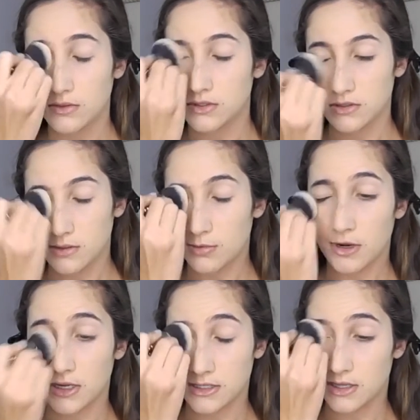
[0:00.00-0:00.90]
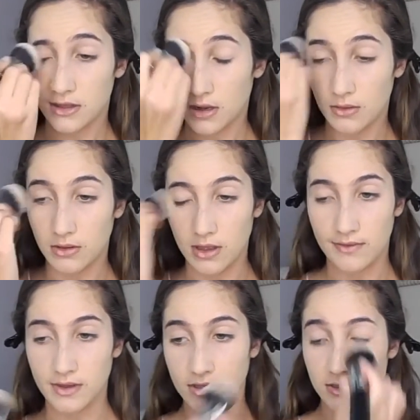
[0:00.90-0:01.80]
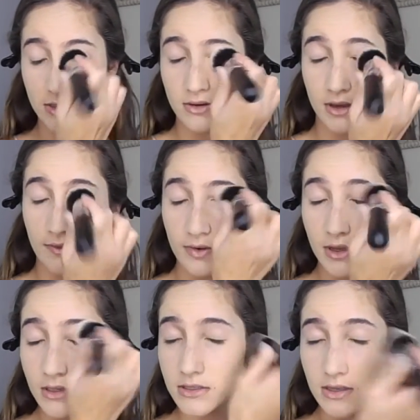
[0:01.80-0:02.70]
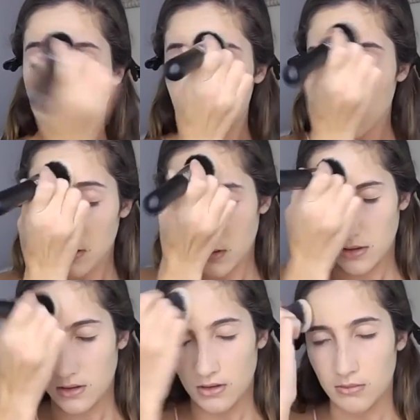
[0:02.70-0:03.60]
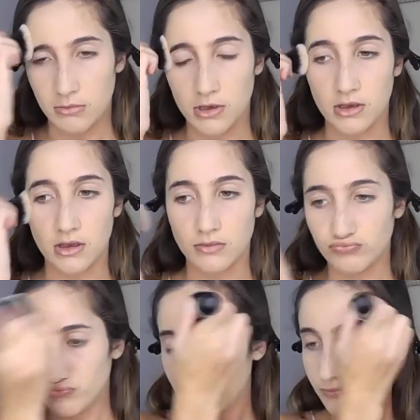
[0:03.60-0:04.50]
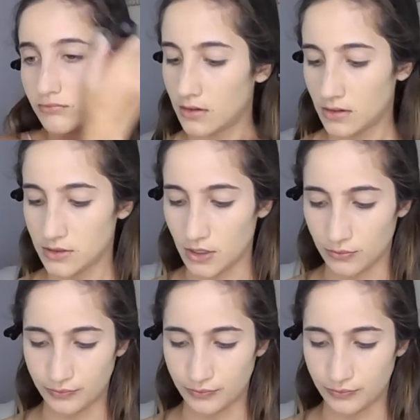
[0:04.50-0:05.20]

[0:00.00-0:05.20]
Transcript: which is a surprise. I thought I would love it considering everyone else loves it. But, so,